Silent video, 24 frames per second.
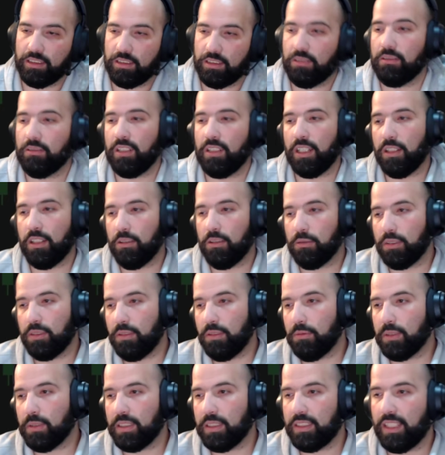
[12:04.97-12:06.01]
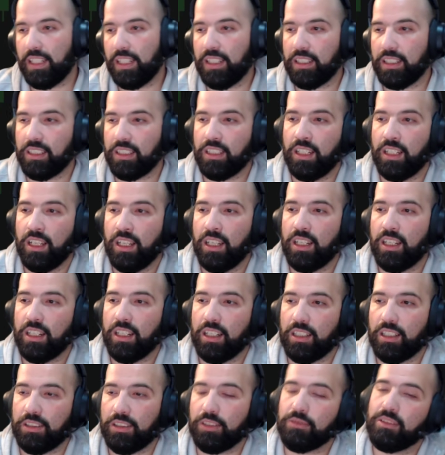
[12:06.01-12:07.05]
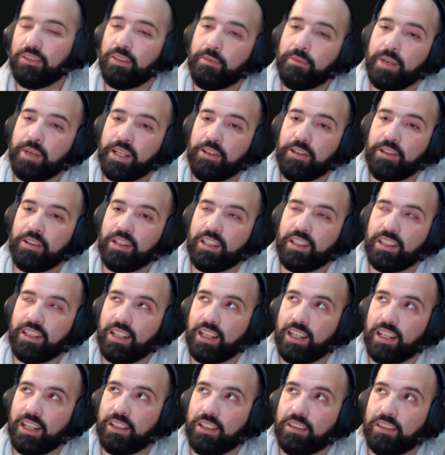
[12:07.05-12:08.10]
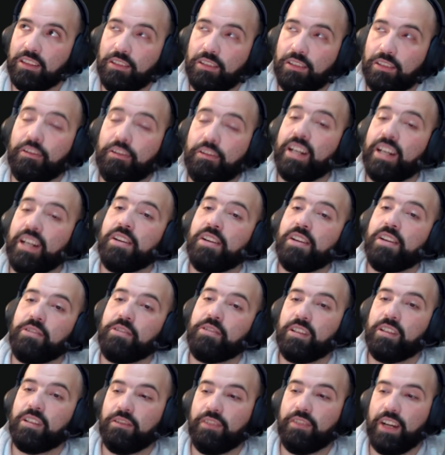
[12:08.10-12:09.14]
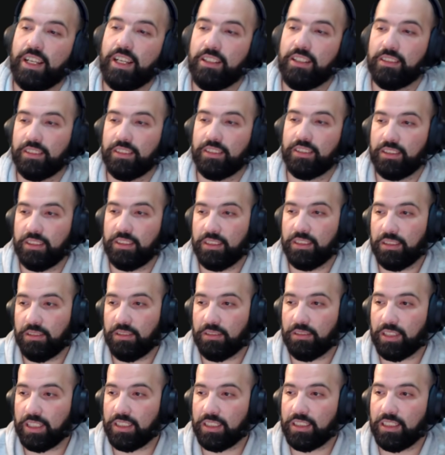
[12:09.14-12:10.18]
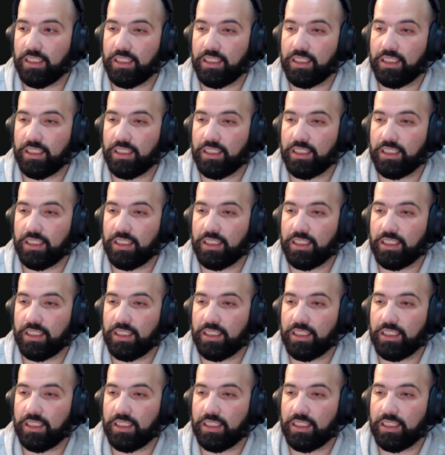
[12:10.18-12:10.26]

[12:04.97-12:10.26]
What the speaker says: So, like Cody was saying, don't imagine it like a financial advisor, right?